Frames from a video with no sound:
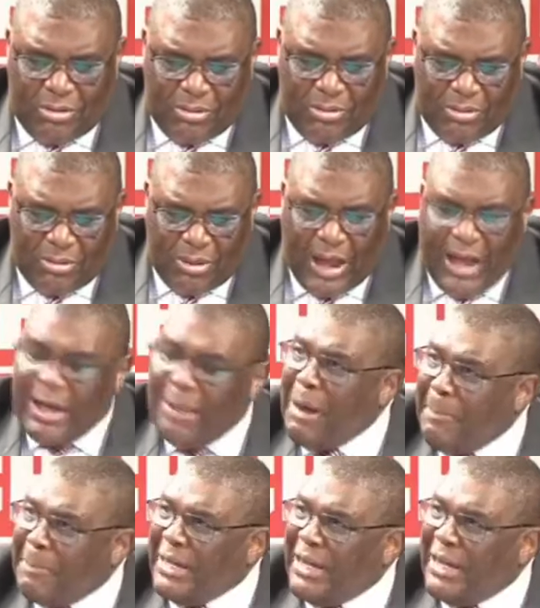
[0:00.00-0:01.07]
I am happy
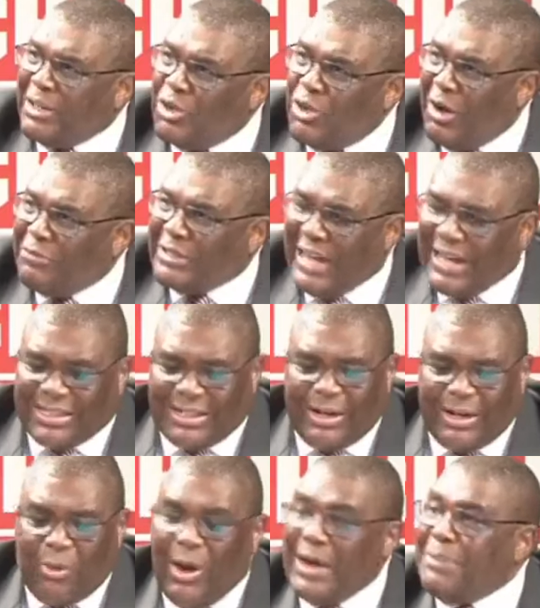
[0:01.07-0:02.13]
that you have touched the
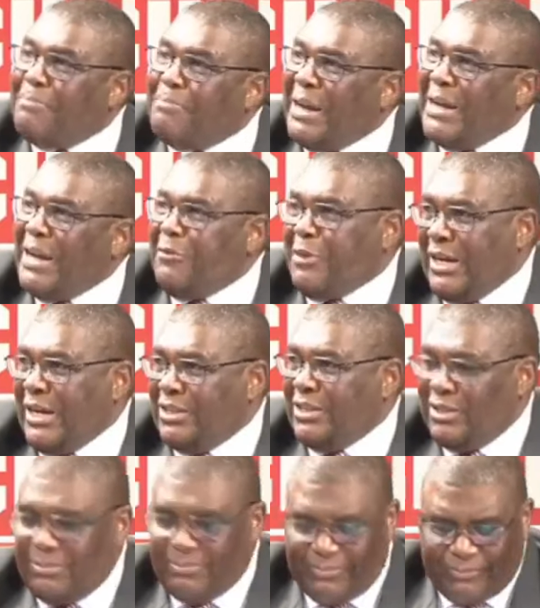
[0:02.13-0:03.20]
word
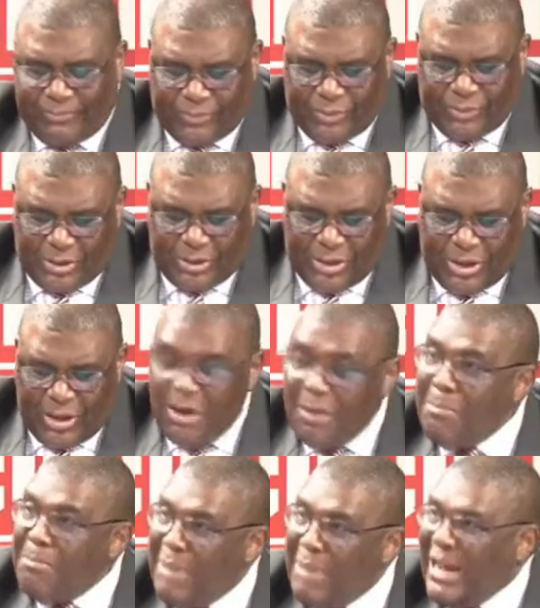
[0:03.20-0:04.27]
Pan-Africanism.
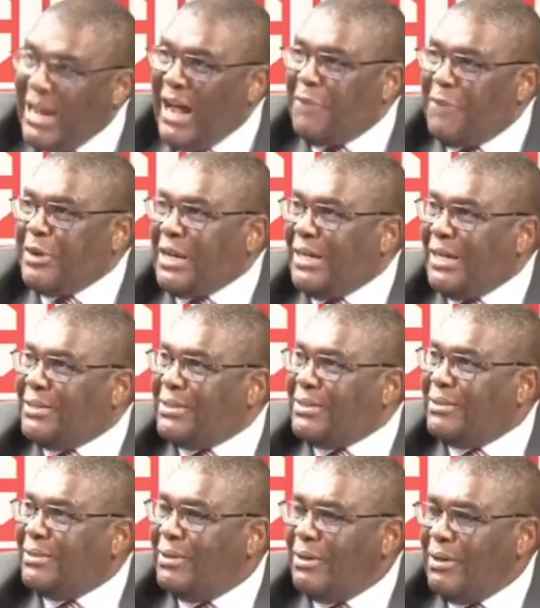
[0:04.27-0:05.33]
Many Africans,
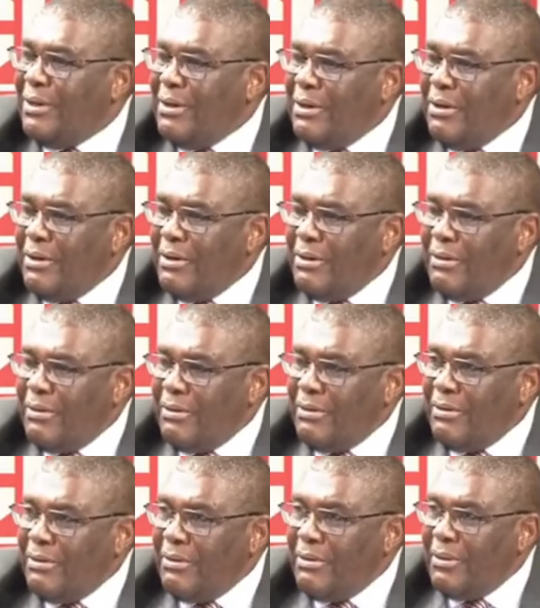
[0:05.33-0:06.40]

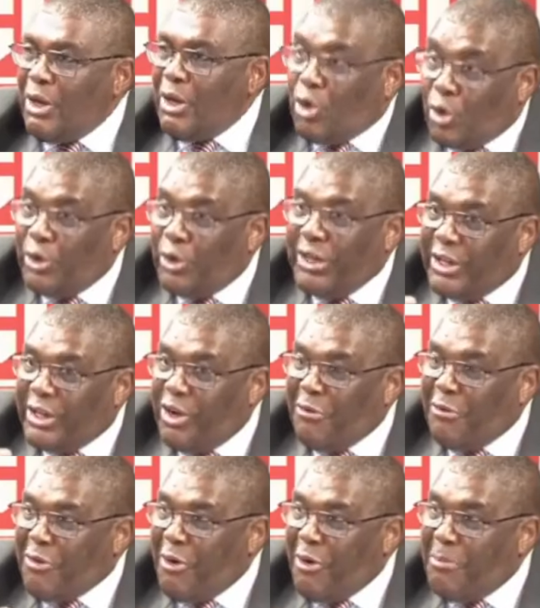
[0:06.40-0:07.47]
including your
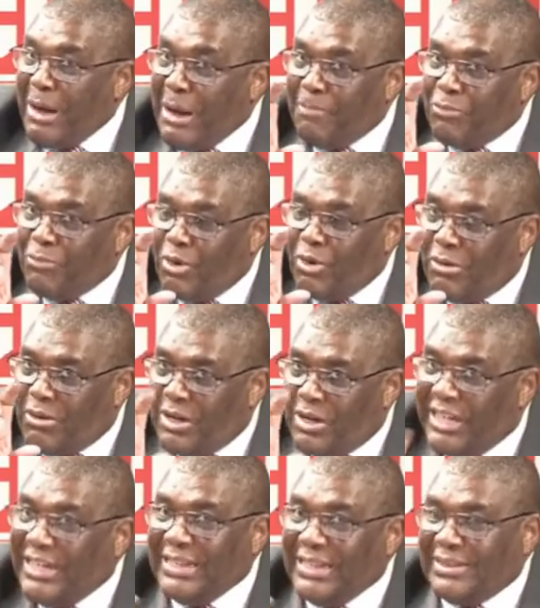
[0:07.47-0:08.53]
former
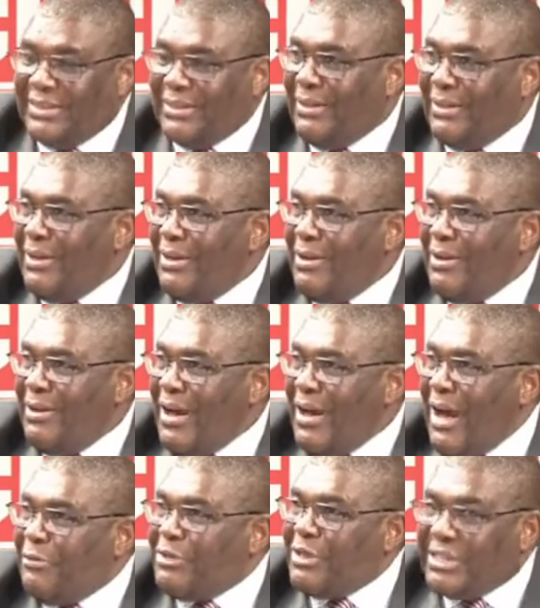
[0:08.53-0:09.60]
leaders, have
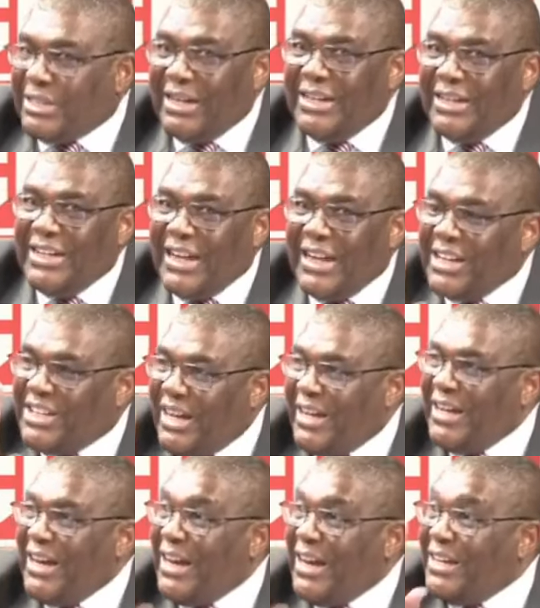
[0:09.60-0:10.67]
said Nigeria
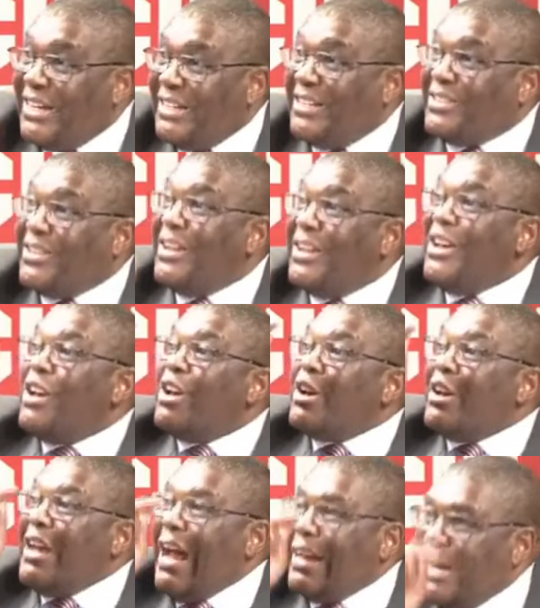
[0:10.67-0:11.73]
needs
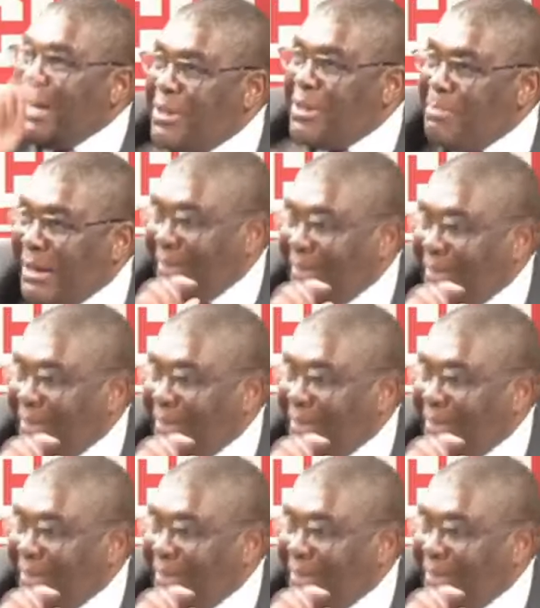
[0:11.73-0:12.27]
rearrangement.